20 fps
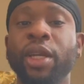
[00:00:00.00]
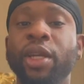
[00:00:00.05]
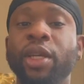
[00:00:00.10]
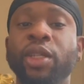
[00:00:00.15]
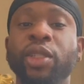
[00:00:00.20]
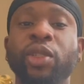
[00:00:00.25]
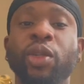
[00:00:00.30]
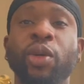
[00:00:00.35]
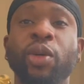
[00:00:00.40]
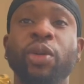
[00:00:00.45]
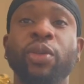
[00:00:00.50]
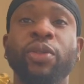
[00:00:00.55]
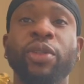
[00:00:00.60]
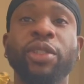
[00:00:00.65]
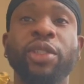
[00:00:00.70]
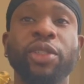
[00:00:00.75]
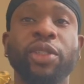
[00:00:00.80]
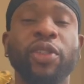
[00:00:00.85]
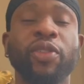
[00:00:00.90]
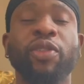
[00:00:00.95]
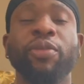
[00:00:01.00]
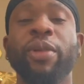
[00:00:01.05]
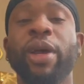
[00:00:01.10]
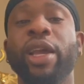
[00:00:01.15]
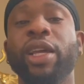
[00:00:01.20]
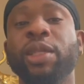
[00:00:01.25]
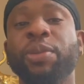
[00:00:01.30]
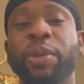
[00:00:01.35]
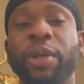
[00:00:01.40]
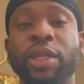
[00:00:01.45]
So this is just from my
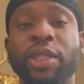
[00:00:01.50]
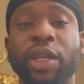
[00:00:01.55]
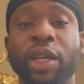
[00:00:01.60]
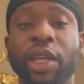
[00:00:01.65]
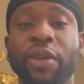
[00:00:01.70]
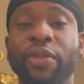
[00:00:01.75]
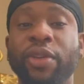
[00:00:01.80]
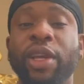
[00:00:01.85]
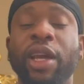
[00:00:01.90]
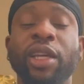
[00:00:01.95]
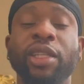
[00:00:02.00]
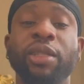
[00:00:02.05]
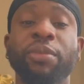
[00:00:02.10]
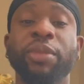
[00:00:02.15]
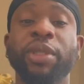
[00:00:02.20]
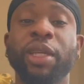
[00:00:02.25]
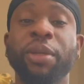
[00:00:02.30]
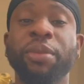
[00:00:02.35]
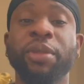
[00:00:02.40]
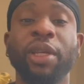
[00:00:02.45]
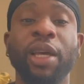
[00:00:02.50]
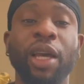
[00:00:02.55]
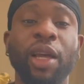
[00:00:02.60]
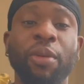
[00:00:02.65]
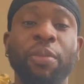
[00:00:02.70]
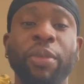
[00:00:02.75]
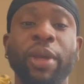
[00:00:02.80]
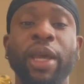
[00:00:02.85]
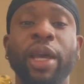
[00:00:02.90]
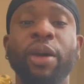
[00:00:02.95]
experience. I'll give you guys some tips that
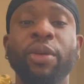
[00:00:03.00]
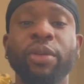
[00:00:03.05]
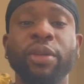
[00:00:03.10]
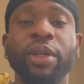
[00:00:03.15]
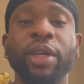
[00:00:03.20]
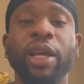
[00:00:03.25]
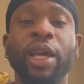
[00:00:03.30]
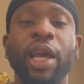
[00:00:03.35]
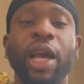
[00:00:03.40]
help me out.